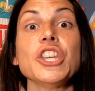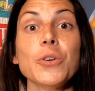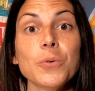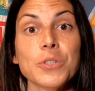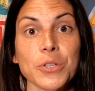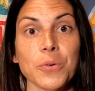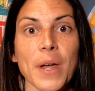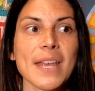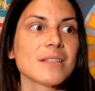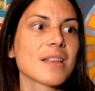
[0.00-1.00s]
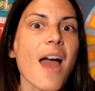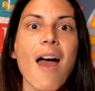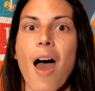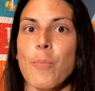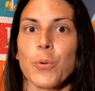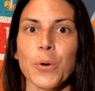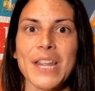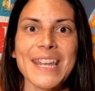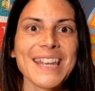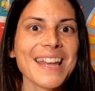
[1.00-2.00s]
you do is a
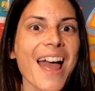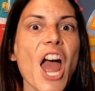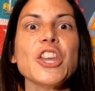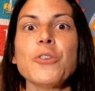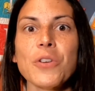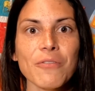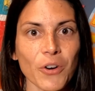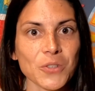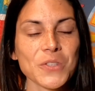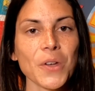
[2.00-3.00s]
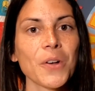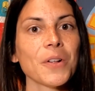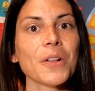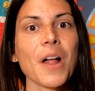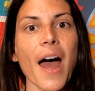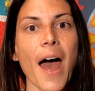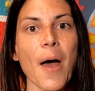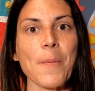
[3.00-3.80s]
pretty universal